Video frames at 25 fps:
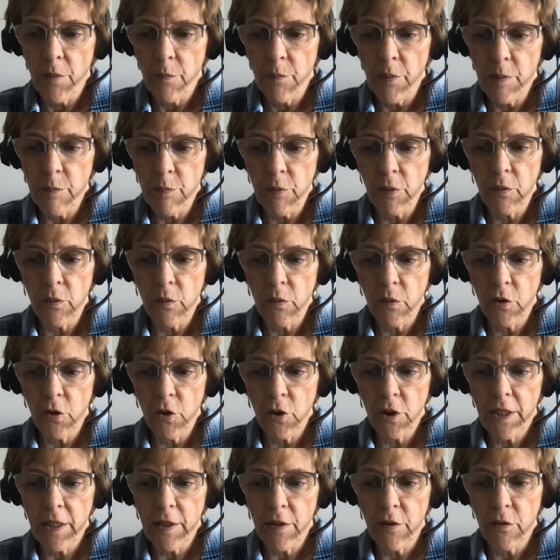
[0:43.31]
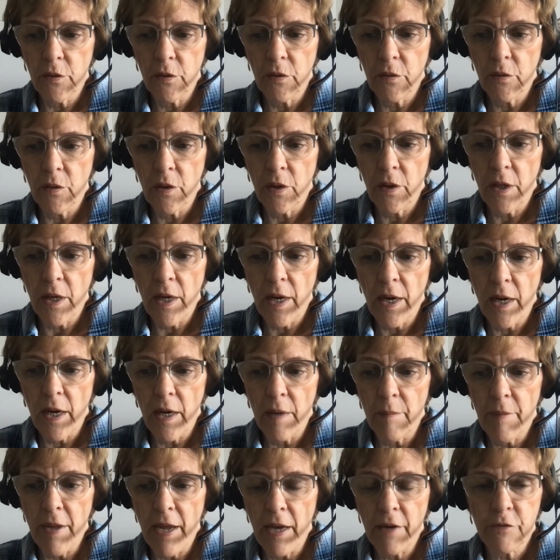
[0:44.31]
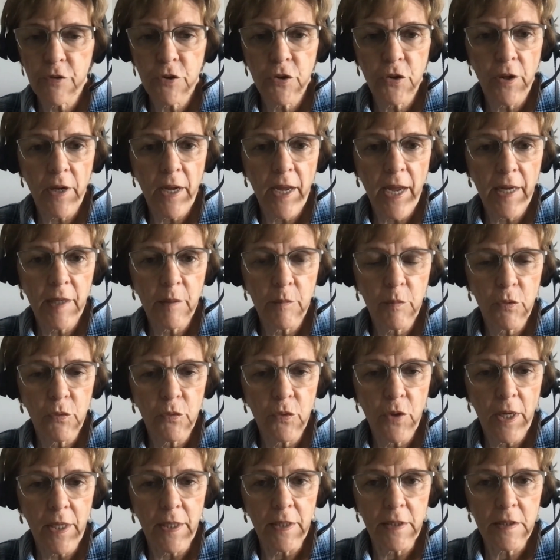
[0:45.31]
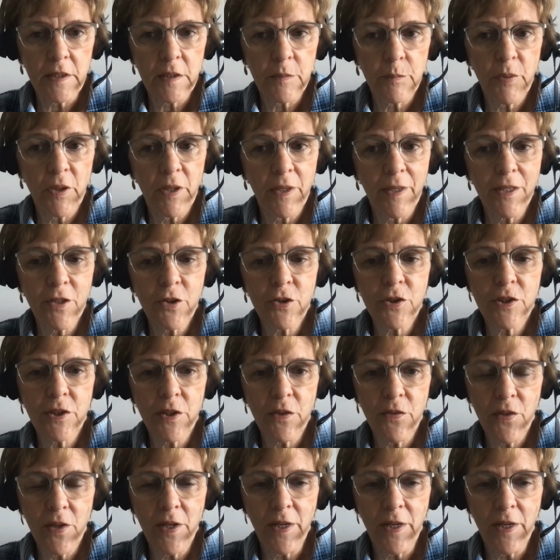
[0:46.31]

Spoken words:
people looking after animal rights. But here's the thing.